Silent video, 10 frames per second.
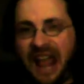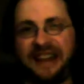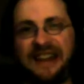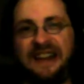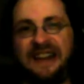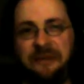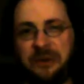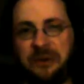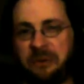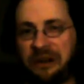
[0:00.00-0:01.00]
I can't
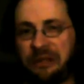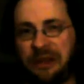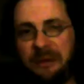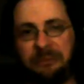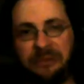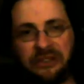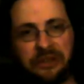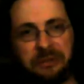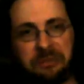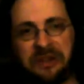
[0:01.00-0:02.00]
even work
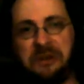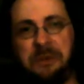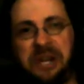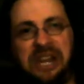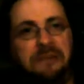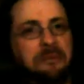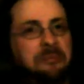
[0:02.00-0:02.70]
thumbs. What do you mean?